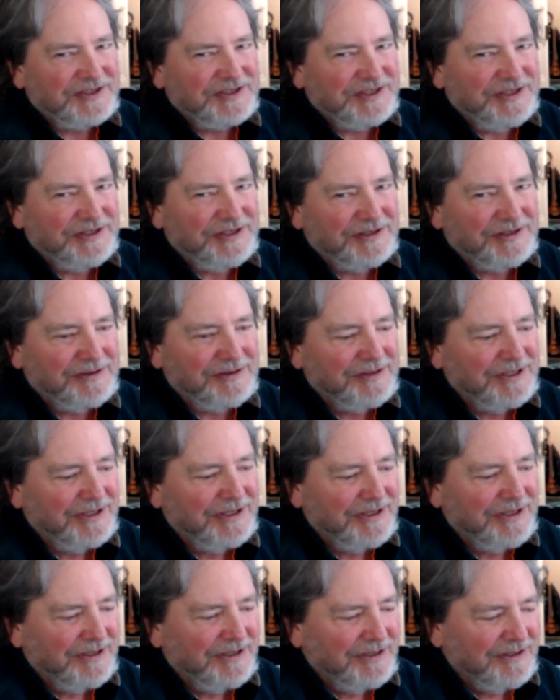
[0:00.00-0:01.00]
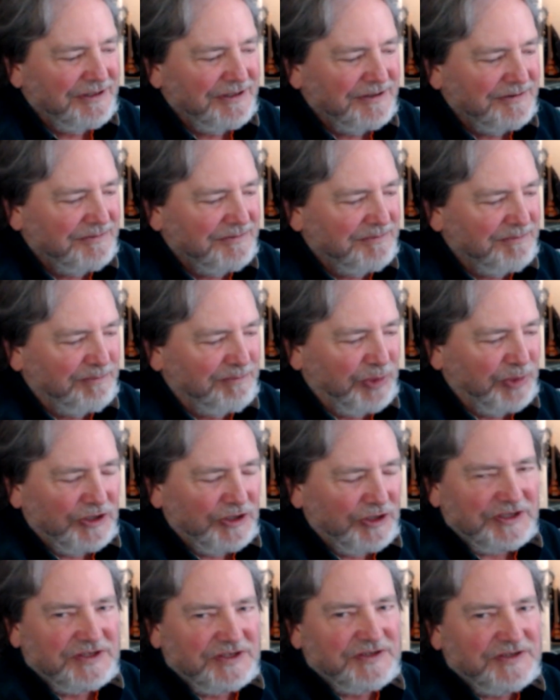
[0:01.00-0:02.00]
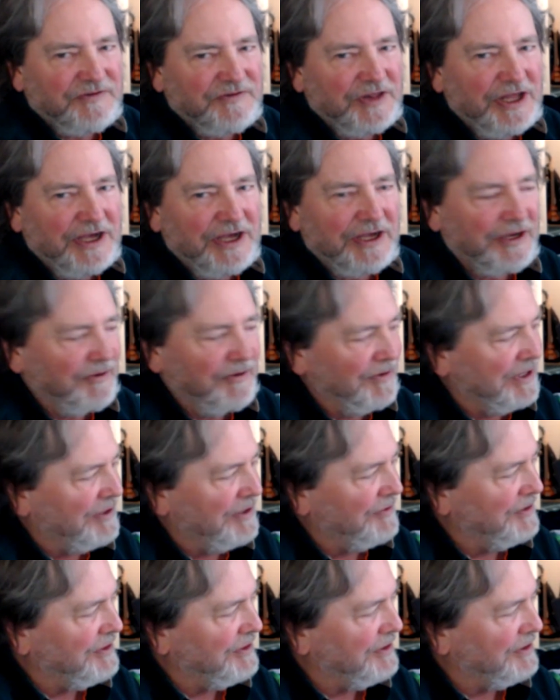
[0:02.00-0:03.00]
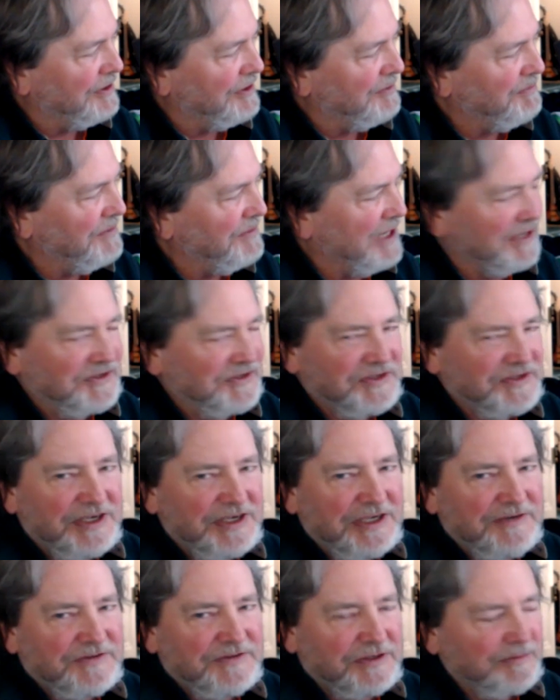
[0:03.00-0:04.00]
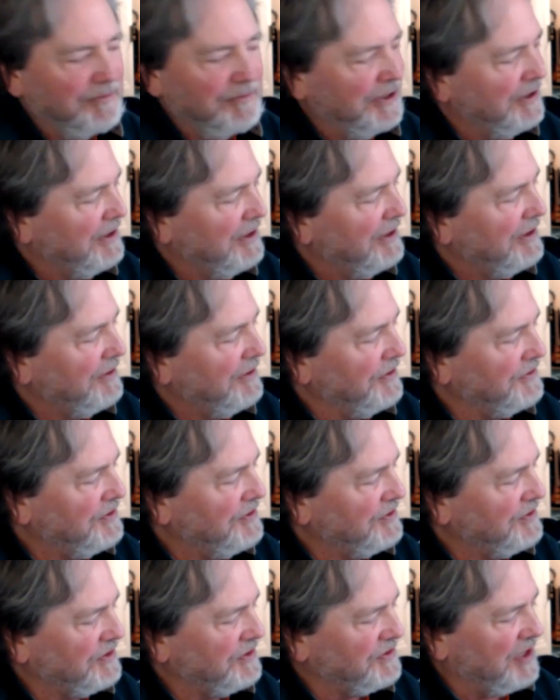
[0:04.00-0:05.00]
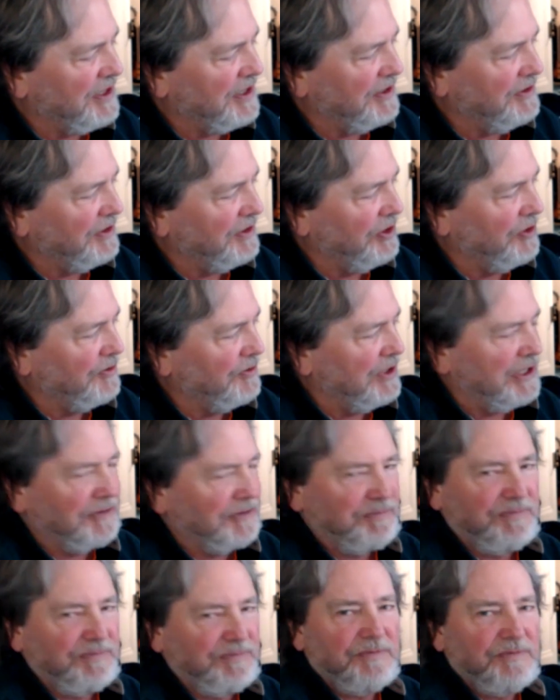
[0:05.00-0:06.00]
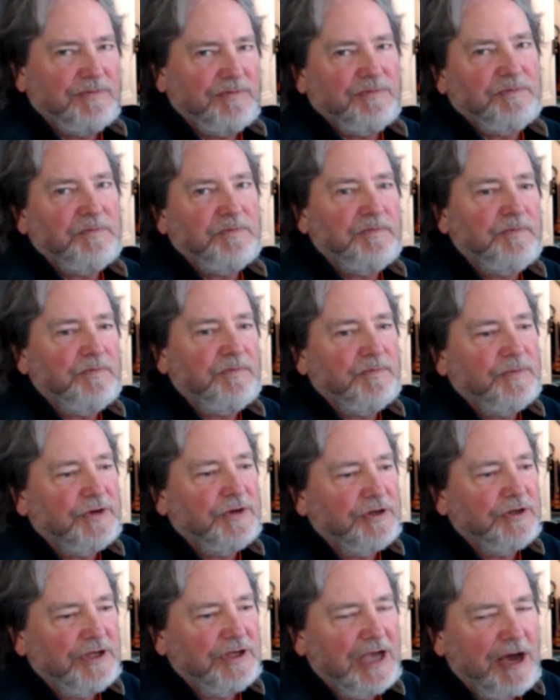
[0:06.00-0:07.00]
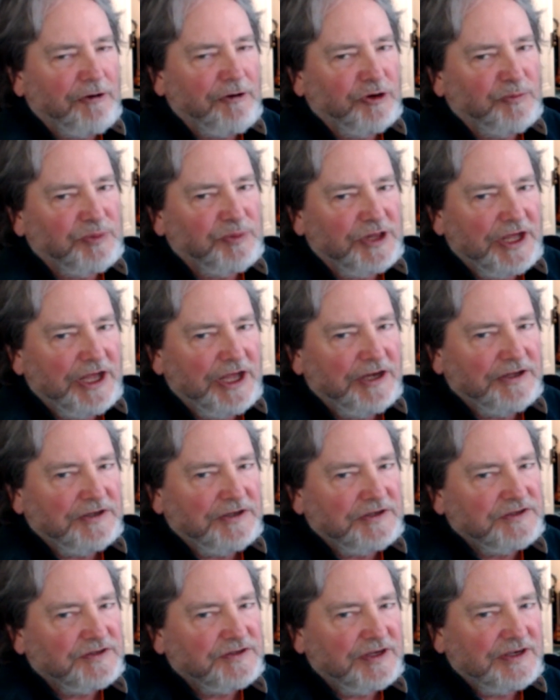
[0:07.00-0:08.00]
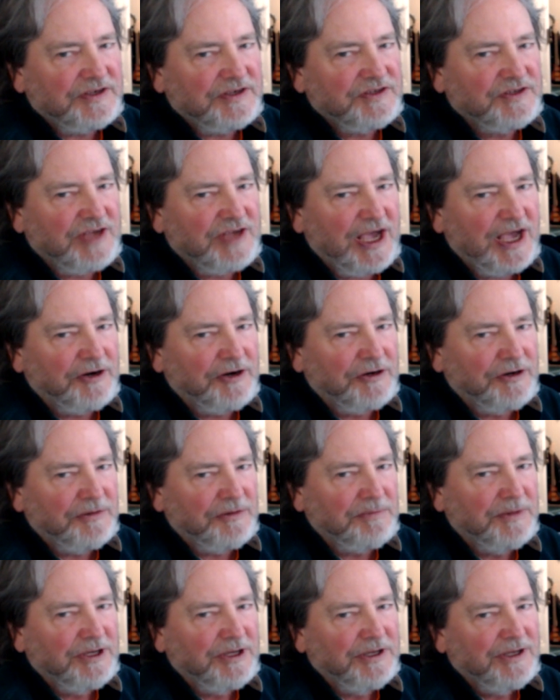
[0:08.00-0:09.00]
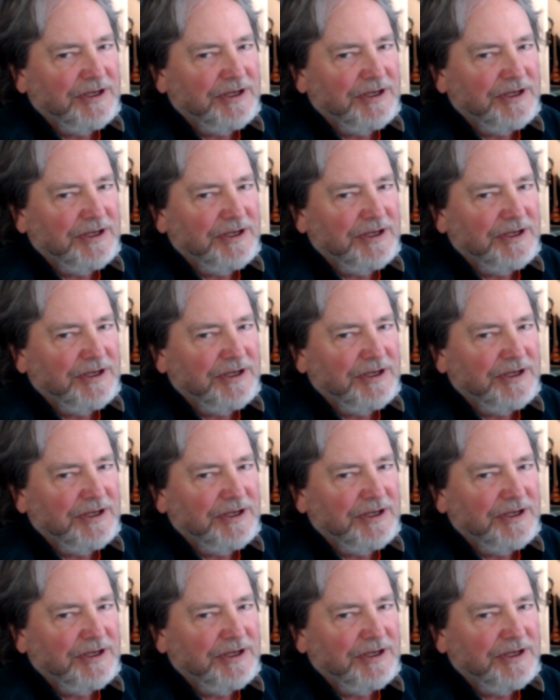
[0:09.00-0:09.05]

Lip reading: steel bullets flying around there, not safe. So this is designed to go out to the outer planets like Saturn,